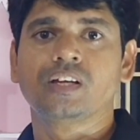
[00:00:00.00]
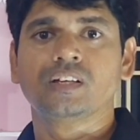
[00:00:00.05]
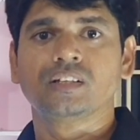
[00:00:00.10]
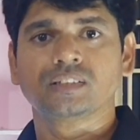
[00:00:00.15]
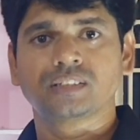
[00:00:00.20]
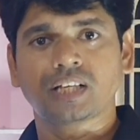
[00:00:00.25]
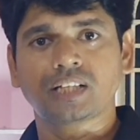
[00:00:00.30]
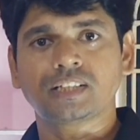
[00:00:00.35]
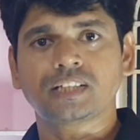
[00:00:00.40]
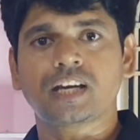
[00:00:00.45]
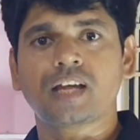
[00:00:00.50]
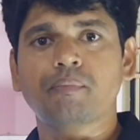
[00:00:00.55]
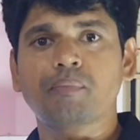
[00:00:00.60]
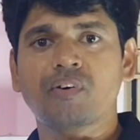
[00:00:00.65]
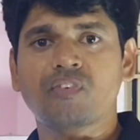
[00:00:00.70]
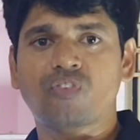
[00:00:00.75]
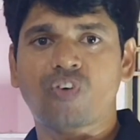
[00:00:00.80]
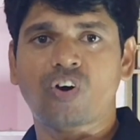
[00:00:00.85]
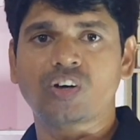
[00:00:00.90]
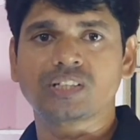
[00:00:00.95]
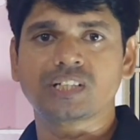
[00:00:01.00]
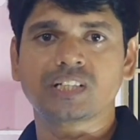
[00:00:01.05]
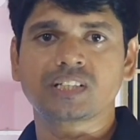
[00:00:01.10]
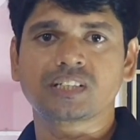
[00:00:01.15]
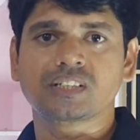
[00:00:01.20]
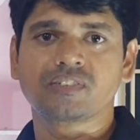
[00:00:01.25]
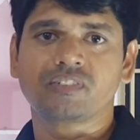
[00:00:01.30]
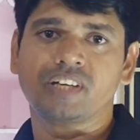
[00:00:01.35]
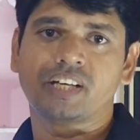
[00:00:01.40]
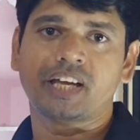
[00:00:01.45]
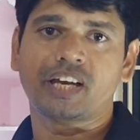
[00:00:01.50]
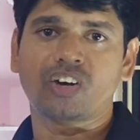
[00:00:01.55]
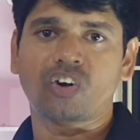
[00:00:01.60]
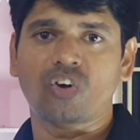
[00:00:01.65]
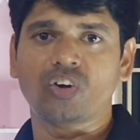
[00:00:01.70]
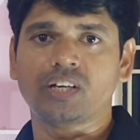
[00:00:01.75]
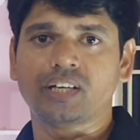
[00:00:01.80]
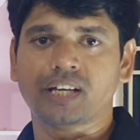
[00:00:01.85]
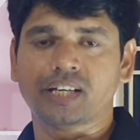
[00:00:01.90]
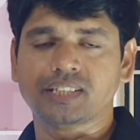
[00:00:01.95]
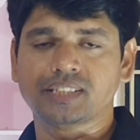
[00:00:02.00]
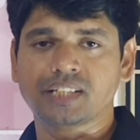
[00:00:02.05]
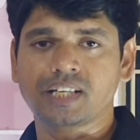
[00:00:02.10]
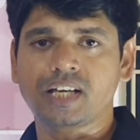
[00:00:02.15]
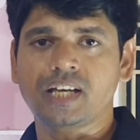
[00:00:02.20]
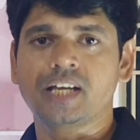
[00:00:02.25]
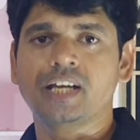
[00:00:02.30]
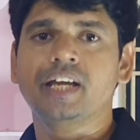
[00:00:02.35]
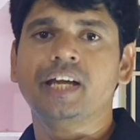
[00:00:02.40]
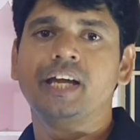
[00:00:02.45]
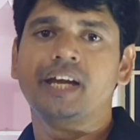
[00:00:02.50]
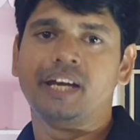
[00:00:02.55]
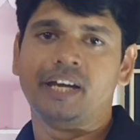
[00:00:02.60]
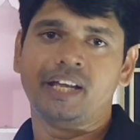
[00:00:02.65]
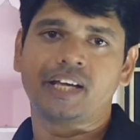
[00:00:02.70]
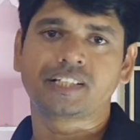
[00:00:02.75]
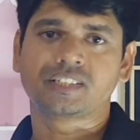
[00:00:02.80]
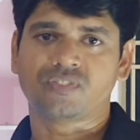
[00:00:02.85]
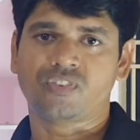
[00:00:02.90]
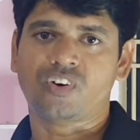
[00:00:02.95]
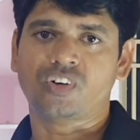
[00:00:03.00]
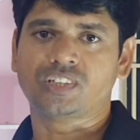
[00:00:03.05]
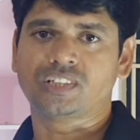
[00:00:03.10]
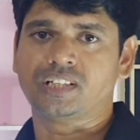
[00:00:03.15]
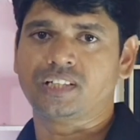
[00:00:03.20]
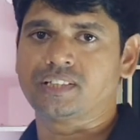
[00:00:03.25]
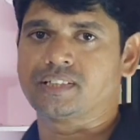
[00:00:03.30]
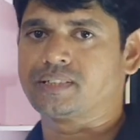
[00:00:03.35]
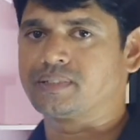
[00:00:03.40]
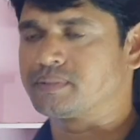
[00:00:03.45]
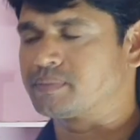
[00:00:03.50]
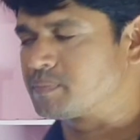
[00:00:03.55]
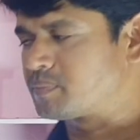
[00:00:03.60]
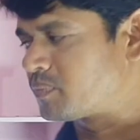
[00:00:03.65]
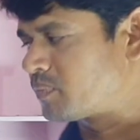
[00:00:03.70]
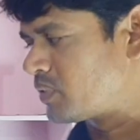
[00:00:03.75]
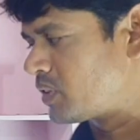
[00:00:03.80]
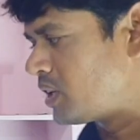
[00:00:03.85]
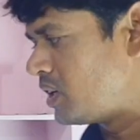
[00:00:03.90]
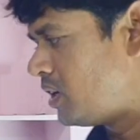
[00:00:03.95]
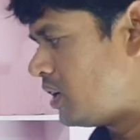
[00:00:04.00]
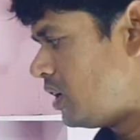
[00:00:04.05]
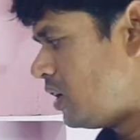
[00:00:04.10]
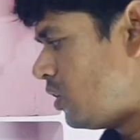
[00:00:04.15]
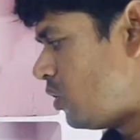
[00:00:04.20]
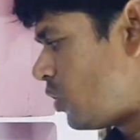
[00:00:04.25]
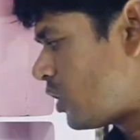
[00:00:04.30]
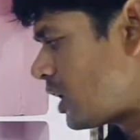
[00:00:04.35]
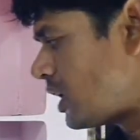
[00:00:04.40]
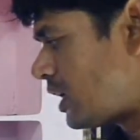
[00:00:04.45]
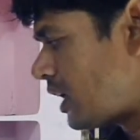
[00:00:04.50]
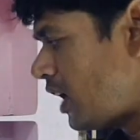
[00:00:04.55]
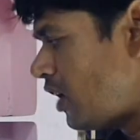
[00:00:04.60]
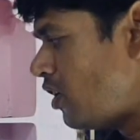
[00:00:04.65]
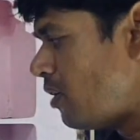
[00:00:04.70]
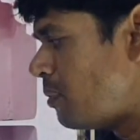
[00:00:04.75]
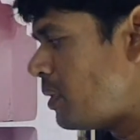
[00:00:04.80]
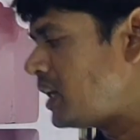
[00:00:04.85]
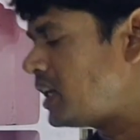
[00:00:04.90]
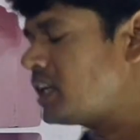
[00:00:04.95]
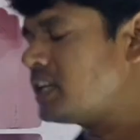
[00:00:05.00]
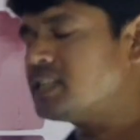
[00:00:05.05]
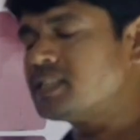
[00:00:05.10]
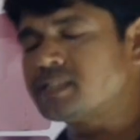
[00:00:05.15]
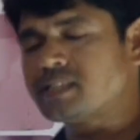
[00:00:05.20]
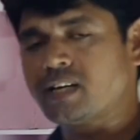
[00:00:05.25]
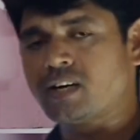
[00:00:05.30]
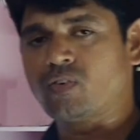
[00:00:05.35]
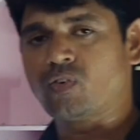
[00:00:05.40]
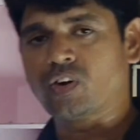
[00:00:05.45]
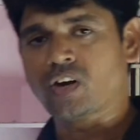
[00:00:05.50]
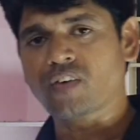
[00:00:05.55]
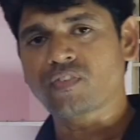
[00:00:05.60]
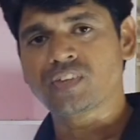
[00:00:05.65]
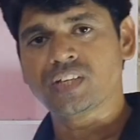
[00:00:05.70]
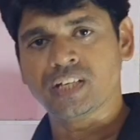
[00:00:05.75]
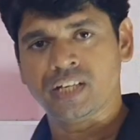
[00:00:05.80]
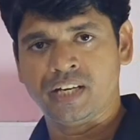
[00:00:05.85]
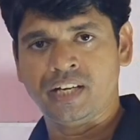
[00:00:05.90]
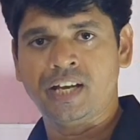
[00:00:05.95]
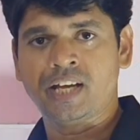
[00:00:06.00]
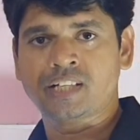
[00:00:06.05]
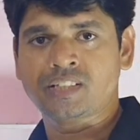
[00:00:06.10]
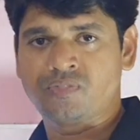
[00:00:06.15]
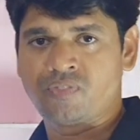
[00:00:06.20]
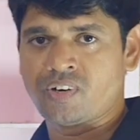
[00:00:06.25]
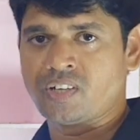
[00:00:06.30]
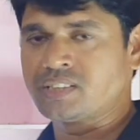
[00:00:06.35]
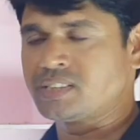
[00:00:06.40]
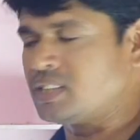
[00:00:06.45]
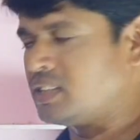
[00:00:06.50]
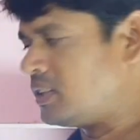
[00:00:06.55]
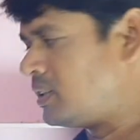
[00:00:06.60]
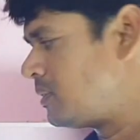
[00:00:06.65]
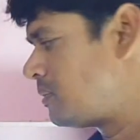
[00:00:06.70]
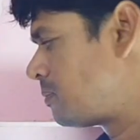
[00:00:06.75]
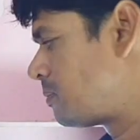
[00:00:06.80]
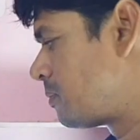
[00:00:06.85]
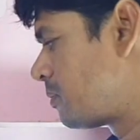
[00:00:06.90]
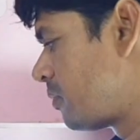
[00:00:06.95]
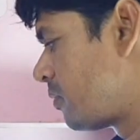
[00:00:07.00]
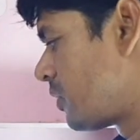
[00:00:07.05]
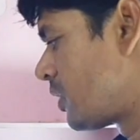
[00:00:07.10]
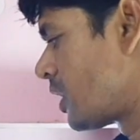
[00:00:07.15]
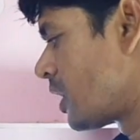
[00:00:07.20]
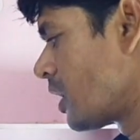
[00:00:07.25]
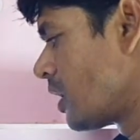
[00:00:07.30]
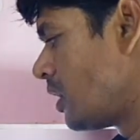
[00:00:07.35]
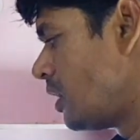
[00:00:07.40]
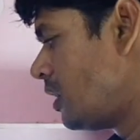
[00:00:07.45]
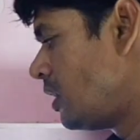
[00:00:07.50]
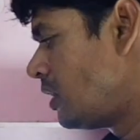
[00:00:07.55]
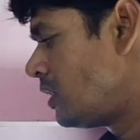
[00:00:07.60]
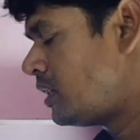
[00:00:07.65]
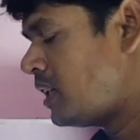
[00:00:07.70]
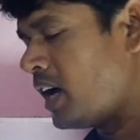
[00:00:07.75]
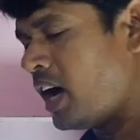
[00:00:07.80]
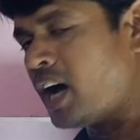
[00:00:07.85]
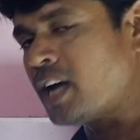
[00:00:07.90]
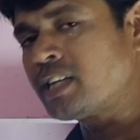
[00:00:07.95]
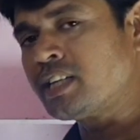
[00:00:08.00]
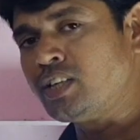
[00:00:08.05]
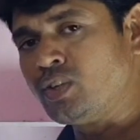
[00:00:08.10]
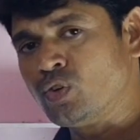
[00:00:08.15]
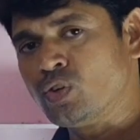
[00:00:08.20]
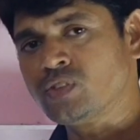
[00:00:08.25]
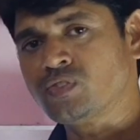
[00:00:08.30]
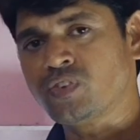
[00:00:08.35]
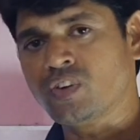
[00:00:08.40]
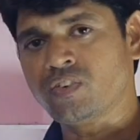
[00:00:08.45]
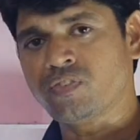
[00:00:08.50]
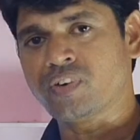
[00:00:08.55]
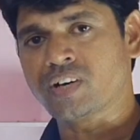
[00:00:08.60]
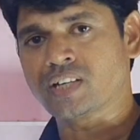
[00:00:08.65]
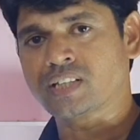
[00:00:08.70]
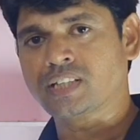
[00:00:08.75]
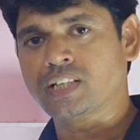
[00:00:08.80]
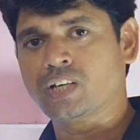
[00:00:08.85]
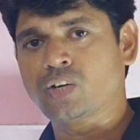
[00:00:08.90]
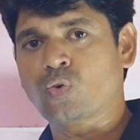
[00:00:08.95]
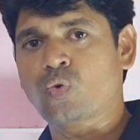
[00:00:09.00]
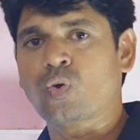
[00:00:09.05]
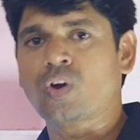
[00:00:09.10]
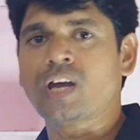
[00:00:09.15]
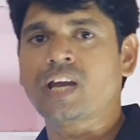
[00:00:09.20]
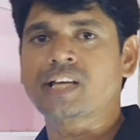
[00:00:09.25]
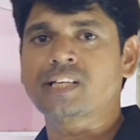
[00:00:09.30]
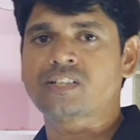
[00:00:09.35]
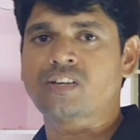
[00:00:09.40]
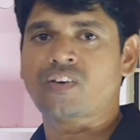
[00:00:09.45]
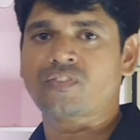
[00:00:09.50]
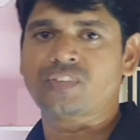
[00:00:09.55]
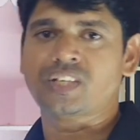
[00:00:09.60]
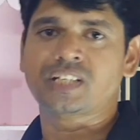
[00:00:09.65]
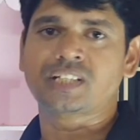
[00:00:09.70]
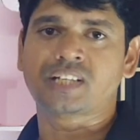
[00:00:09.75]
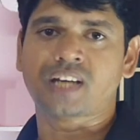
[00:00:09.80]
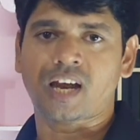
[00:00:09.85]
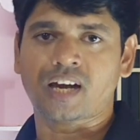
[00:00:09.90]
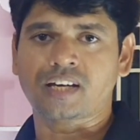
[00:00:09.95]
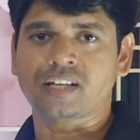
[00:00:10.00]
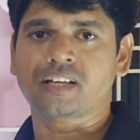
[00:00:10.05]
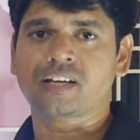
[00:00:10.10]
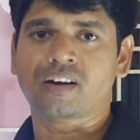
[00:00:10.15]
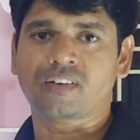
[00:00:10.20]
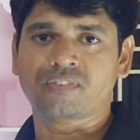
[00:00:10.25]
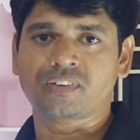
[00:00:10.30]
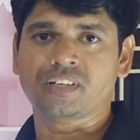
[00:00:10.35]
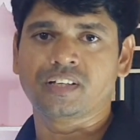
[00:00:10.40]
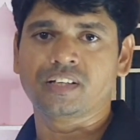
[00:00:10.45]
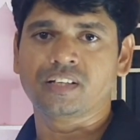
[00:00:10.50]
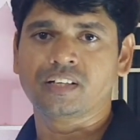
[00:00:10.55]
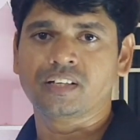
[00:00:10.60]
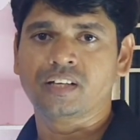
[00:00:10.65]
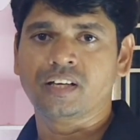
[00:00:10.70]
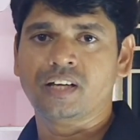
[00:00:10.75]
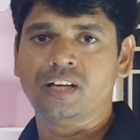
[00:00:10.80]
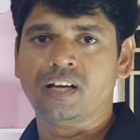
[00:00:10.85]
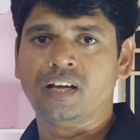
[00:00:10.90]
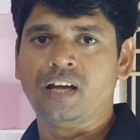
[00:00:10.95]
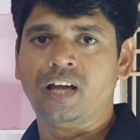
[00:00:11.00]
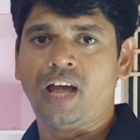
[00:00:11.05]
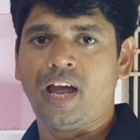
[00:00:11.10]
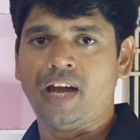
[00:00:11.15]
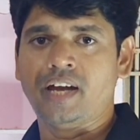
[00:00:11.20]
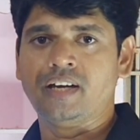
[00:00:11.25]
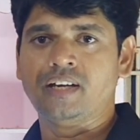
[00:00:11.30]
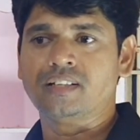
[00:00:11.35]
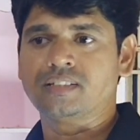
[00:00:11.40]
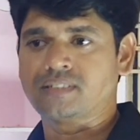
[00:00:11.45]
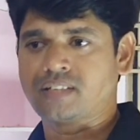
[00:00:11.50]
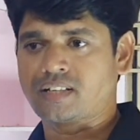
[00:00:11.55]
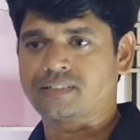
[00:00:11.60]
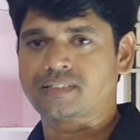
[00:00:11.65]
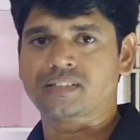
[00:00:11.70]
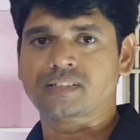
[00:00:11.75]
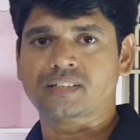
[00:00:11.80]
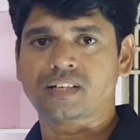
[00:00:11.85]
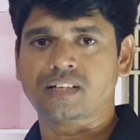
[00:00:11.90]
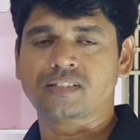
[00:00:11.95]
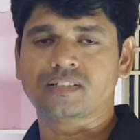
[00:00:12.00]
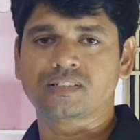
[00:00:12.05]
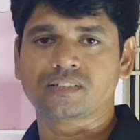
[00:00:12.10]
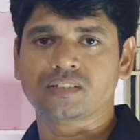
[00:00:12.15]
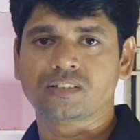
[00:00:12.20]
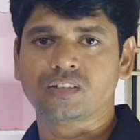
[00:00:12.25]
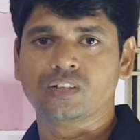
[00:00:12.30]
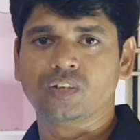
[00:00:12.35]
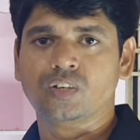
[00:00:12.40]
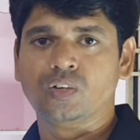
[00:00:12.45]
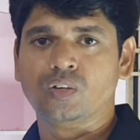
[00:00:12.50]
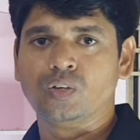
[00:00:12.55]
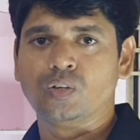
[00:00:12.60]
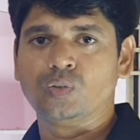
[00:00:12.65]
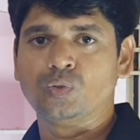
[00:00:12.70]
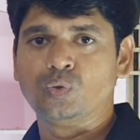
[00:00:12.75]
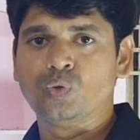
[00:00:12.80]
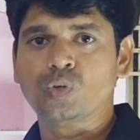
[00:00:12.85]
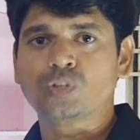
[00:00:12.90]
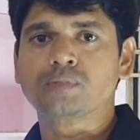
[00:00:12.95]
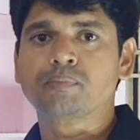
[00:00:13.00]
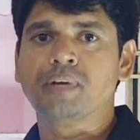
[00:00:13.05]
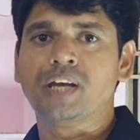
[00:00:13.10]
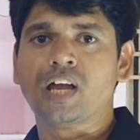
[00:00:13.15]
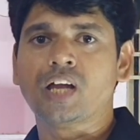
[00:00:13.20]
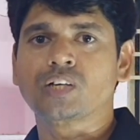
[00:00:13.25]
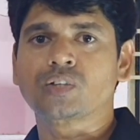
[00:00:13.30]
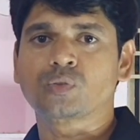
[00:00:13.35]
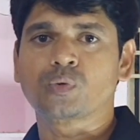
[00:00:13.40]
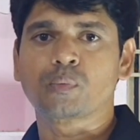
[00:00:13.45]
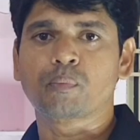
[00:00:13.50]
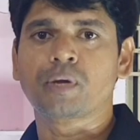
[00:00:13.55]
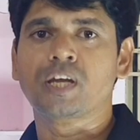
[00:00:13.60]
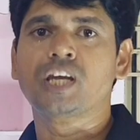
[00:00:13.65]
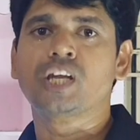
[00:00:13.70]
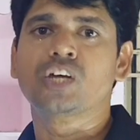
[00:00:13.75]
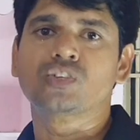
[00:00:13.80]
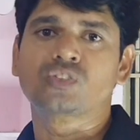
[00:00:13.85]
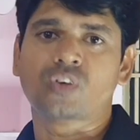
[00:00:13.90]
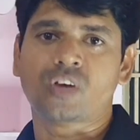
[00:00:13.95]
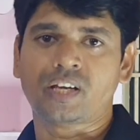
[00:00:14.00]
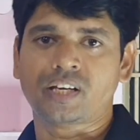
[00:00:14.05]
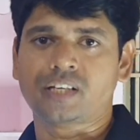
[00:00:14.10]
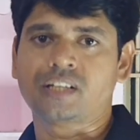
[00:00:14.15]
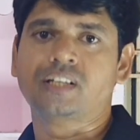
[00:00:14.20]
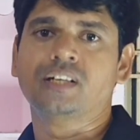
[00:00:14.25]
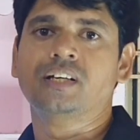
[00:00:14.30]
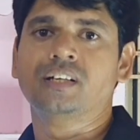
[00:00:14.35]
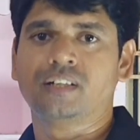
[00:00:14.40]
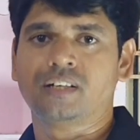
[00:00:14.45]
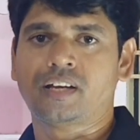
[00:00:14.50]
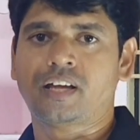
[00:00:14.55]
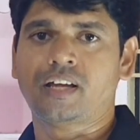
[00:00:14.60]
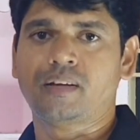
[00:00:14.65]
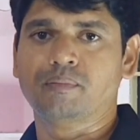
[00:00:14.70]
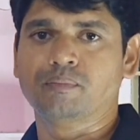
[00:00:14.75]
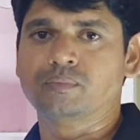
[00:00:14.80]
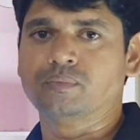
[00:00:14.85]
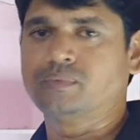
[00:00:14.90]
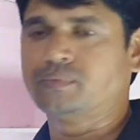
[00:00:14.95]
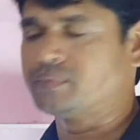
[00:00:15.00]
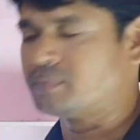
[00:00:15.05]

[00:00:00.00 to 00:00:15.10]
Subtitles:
Such type of fossils we can call it as a index fossils. Okay, Trilobite is the one of the index fossil. They are the useful for the correlation of the stratigraphy and the successions. Those belong to Paleozoic time.